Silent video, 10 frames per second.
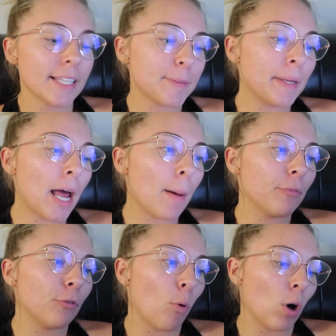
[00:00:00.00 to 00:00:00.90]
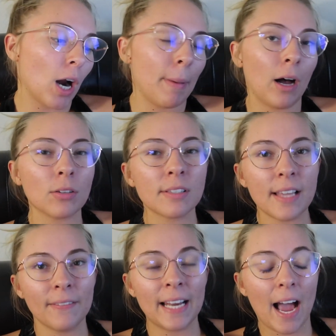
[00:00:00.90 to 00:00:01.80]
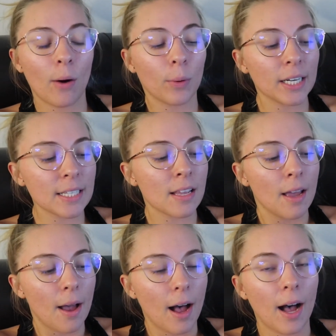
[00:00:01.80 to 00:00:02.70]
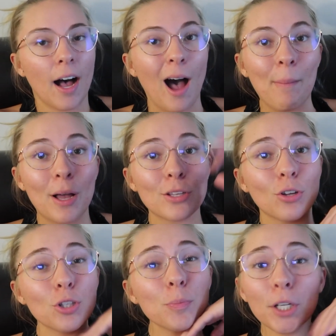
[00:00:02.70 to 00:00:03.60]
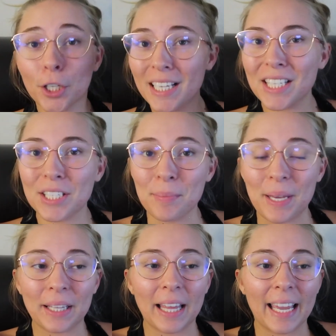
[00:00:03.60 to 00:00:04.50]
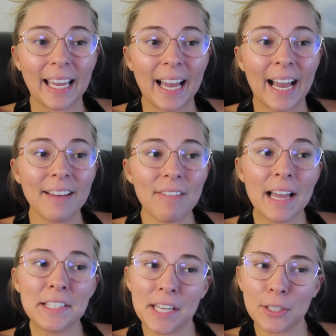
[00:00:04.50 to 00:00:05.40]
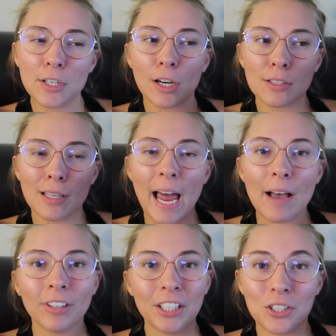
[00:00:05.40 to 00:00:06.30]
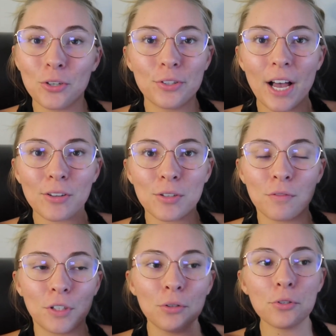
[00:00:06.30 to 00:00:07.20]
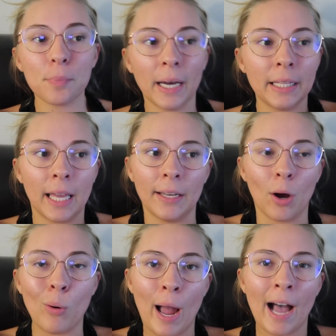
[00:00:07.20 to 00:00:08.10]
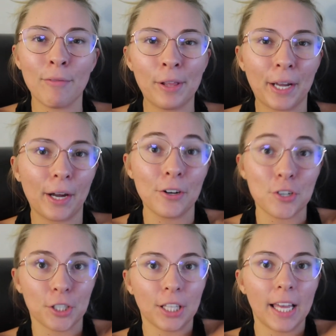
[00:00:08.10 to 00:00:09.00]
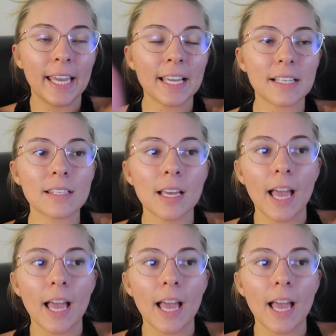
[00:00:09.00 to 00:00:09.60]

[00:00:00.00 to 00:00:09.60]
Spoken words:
It's been up for about 7 hours. So it's pretty crazy to me. Like, I've had TikToks that have like 2,000 views, but they don't have like 100 likes.